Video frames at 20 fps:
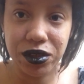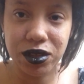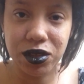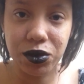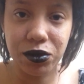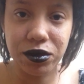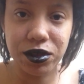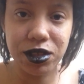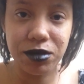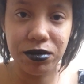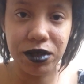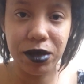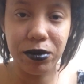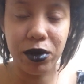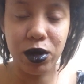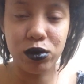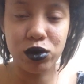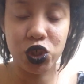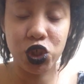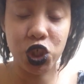is going to be
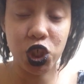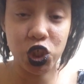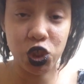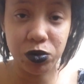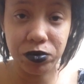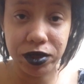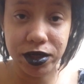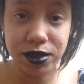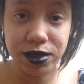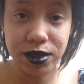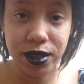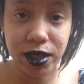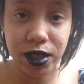about judgment,